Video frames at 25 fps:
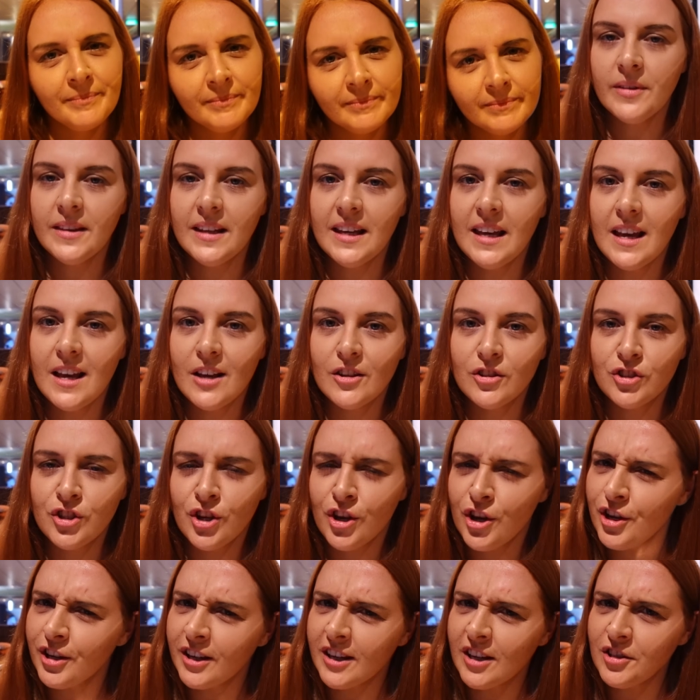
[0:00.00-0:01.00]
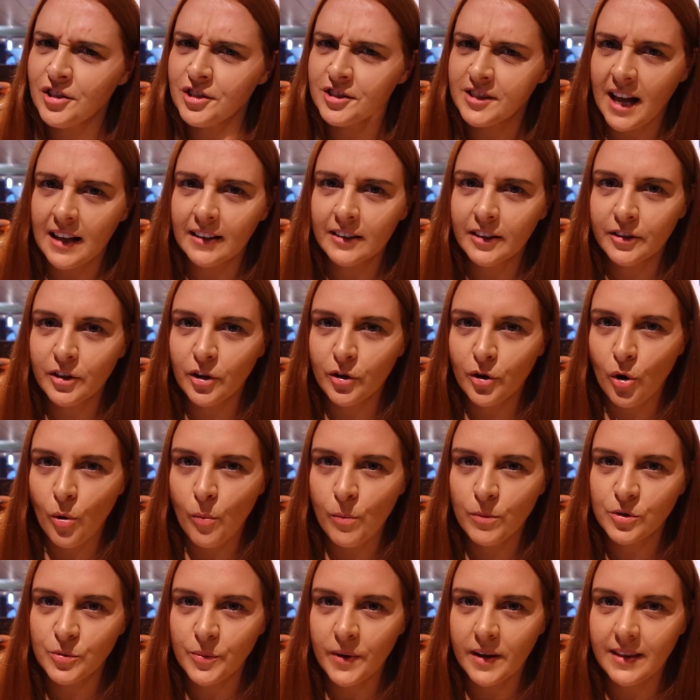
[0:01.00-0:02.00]
The Turkish salad that
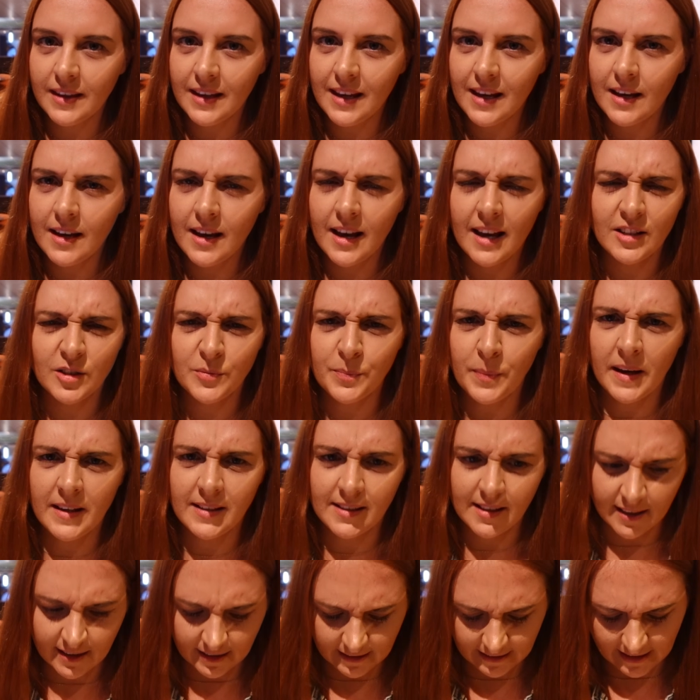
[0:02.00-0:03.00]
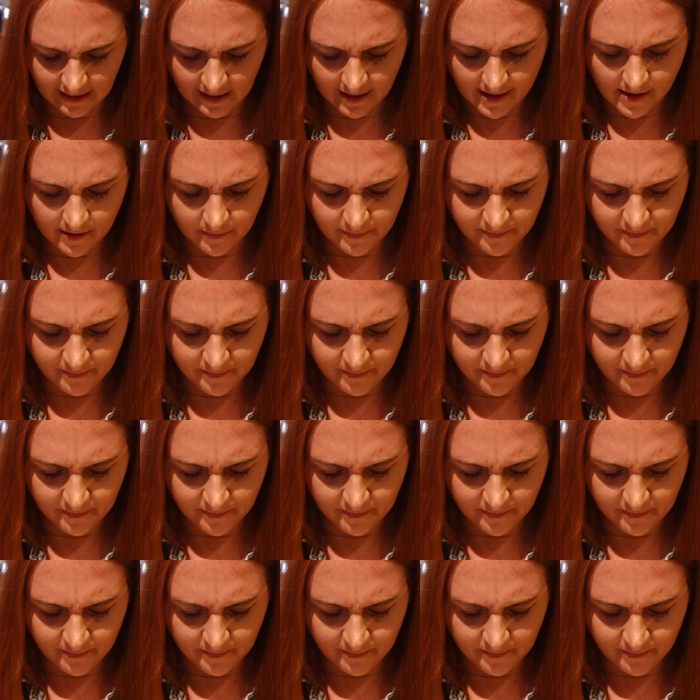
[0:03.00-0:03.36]
comes with it is basically